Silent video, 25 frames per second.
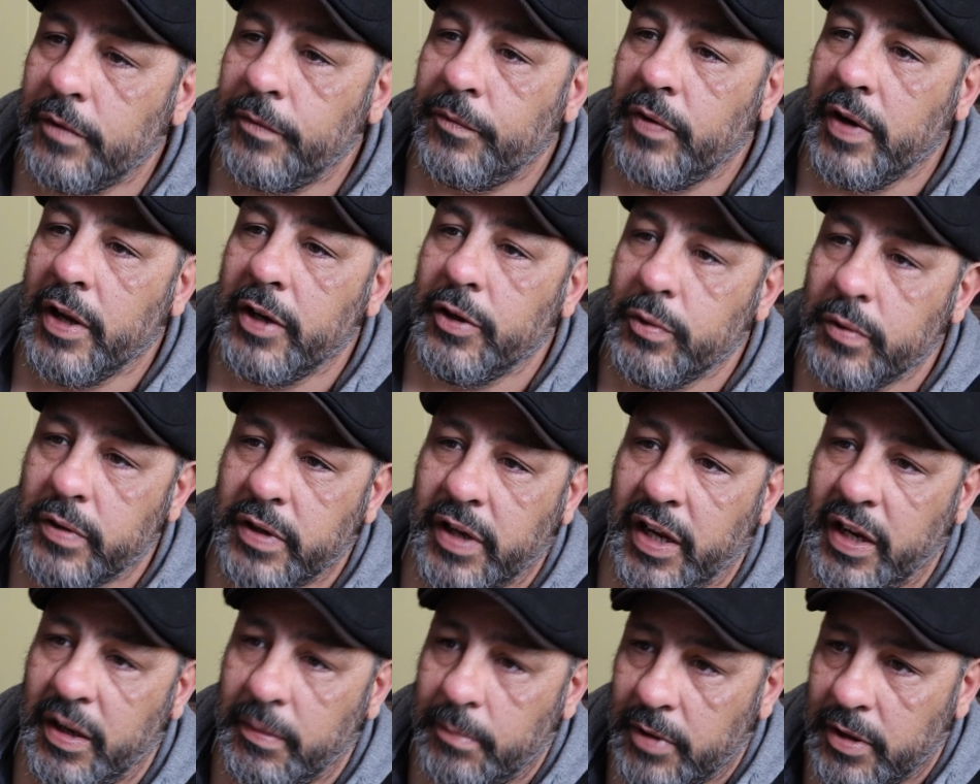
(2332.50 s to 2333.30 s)
Your friend who
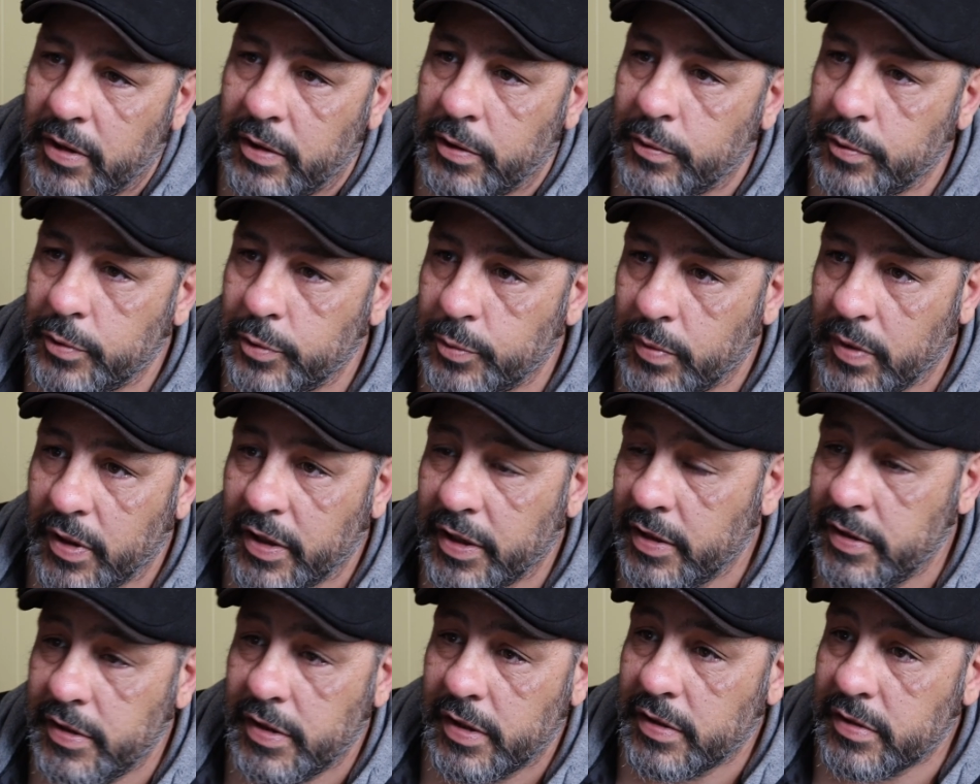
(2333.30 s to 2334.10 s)
came in who was
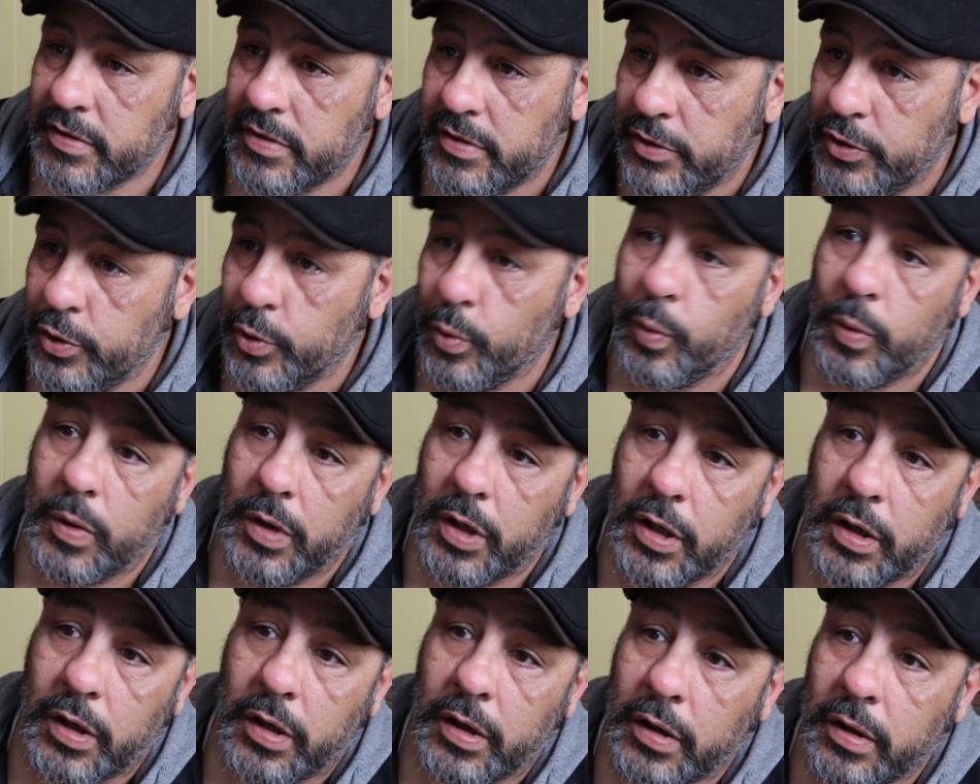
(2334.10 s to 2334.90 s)
religious, you
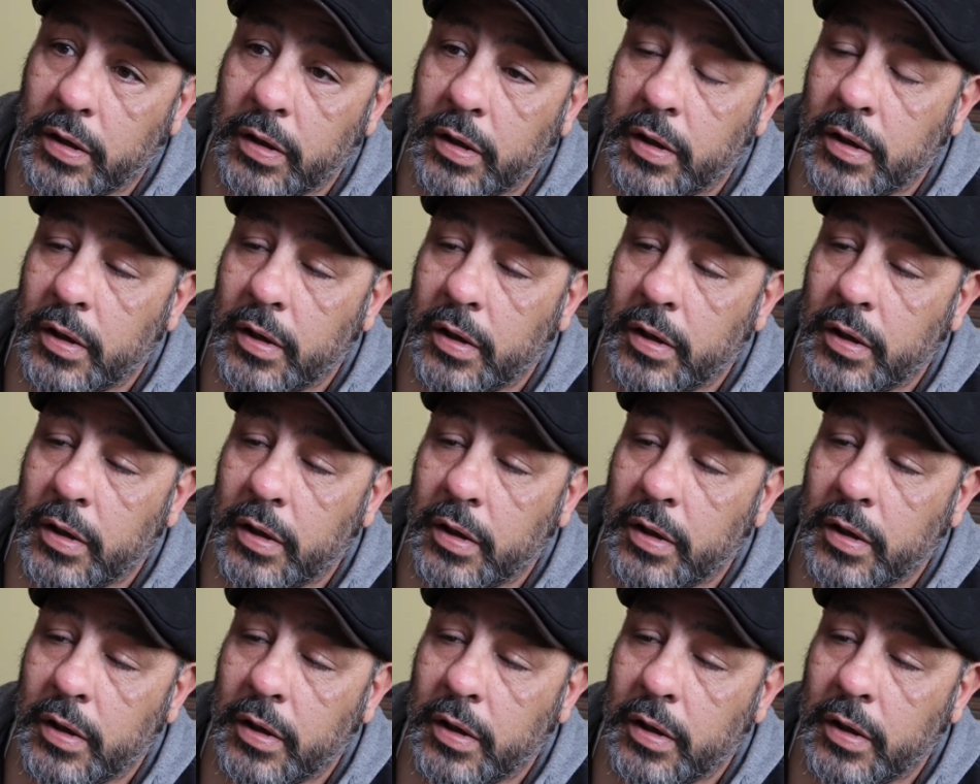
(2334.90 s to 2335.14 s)
weren't.